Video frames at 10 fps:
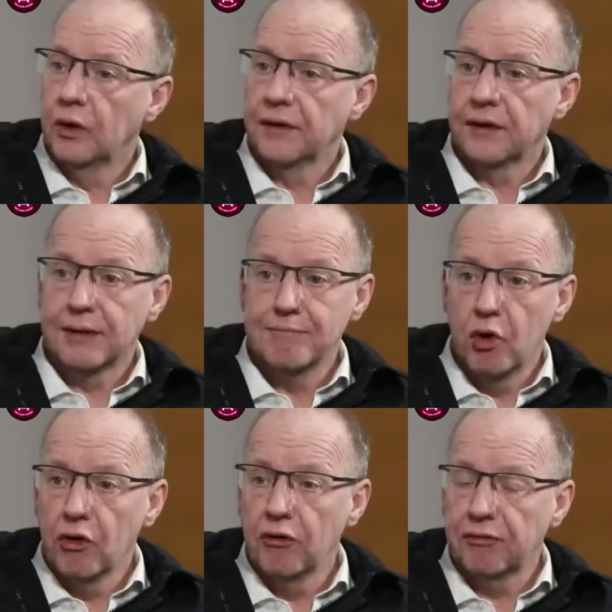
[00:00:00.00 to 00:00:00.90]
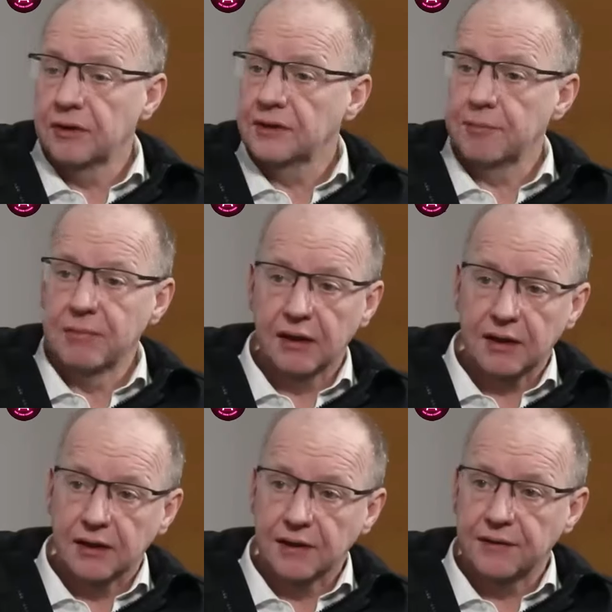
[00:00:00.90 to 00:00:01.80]
whether they moved, it's a
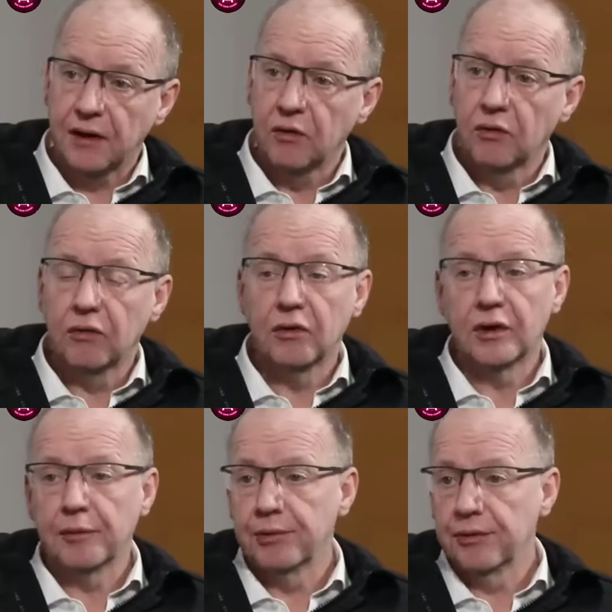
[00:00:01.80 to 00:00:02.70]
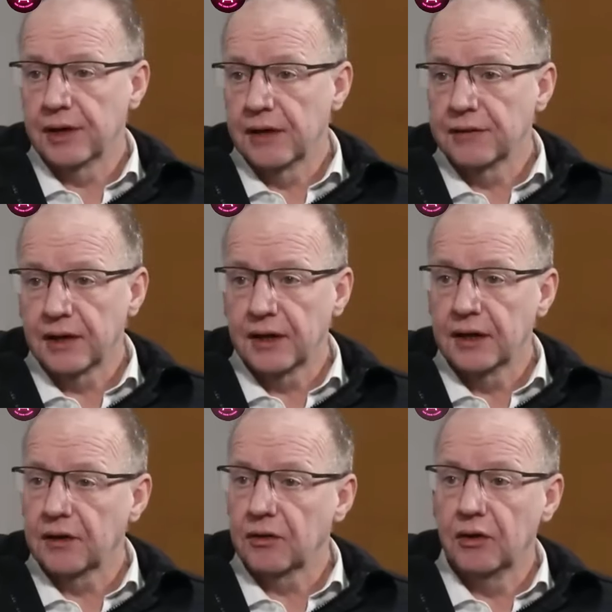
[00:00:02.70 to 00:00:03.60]
mercury tilt, or he put the
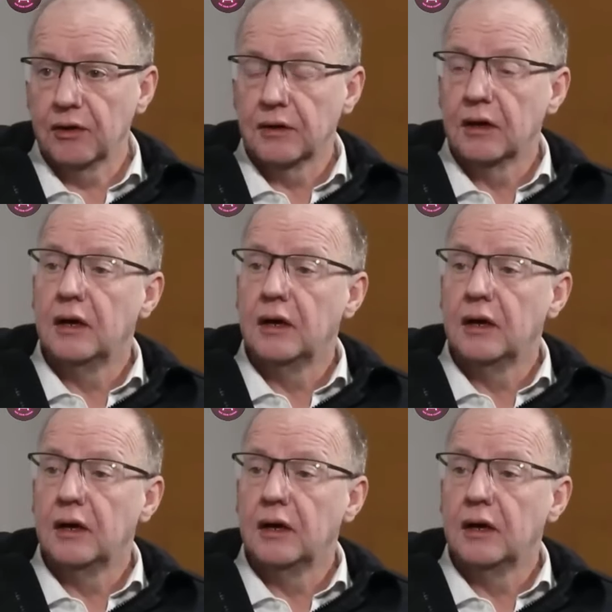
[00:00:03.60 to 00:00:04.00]
indicator on,